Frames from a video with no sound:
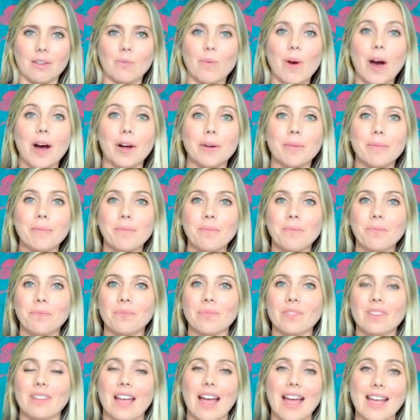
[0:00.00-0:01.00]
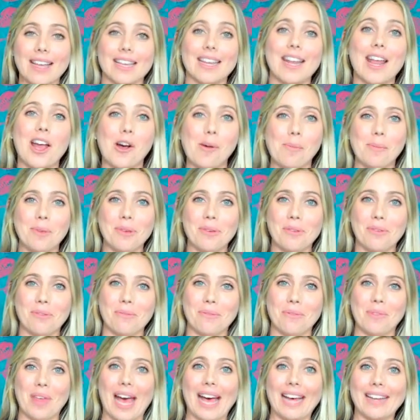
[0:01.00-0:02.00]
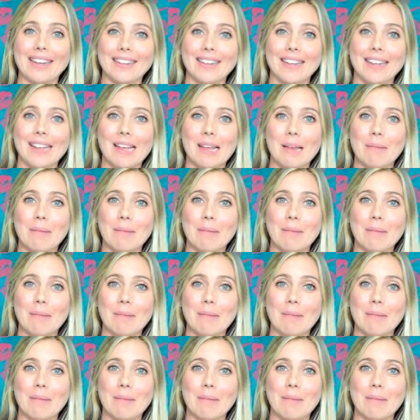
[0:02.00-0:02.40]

Well, I can help you through that.